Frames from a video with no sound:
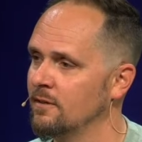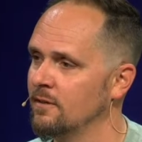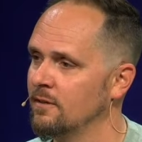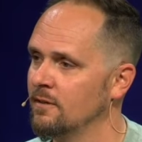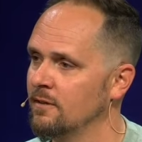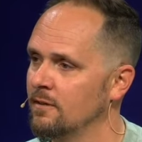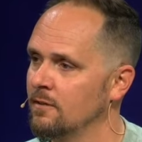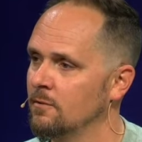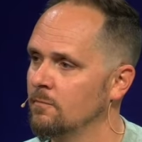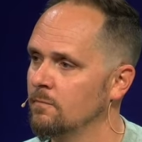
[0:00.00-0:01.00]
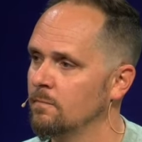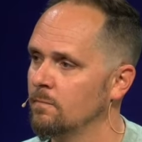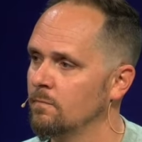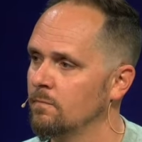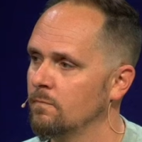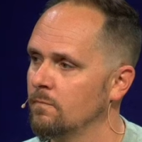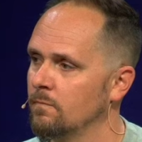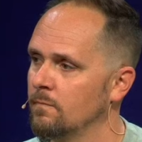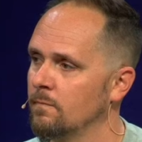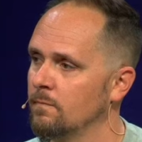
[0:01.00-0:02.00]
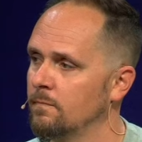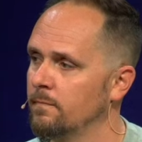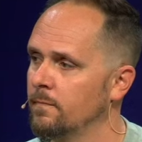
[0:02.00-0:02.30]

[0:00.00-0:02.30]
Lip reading: No one is speaking in this clip.